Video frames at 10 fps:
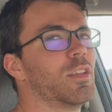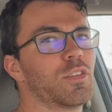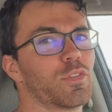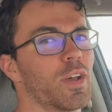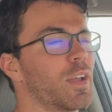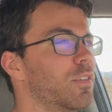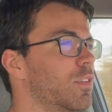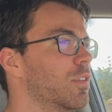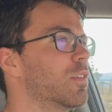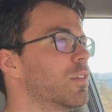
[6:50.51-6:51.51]
it's fine
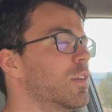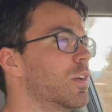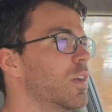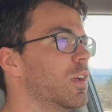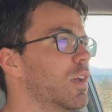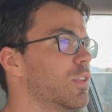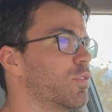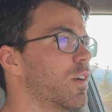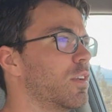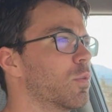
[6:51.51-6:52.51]
to it's
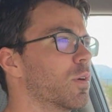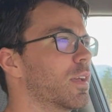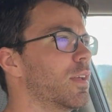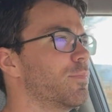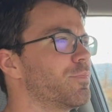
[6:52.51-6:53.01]
fine to work it.